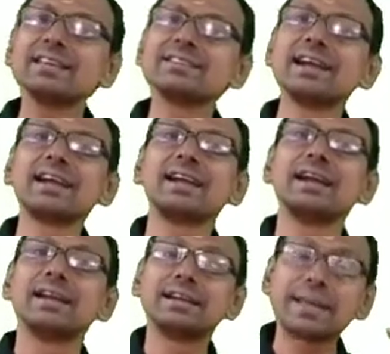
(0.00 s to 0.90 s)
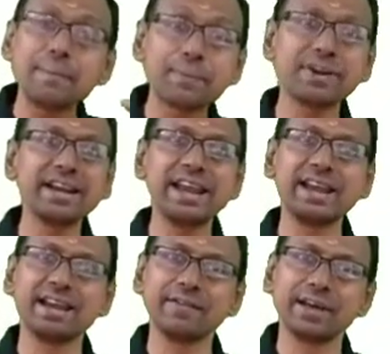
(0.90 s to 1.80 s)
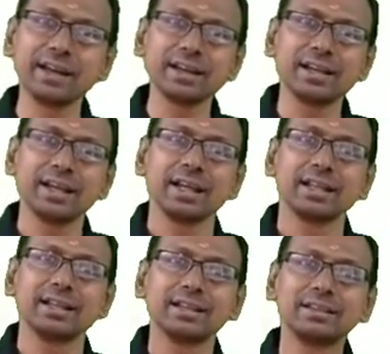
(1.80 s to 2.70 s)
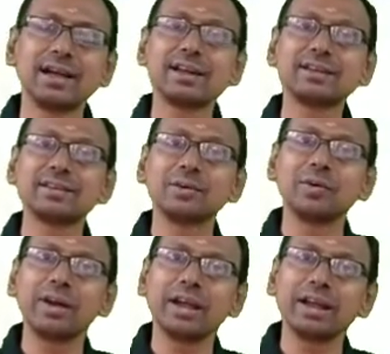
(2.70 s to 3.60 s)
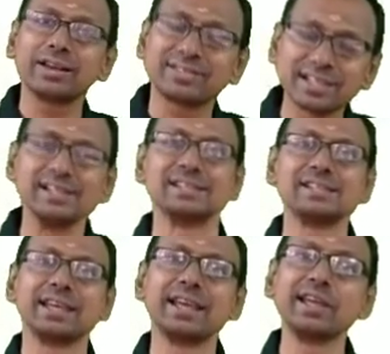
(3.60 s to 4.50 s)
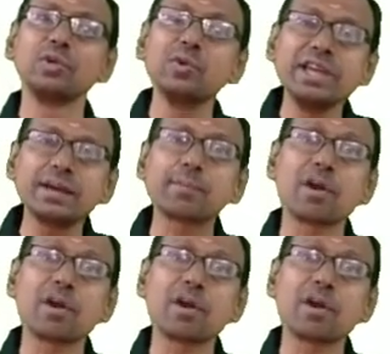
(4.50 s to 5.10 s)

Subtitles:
is a temporary endeavor that results in a unique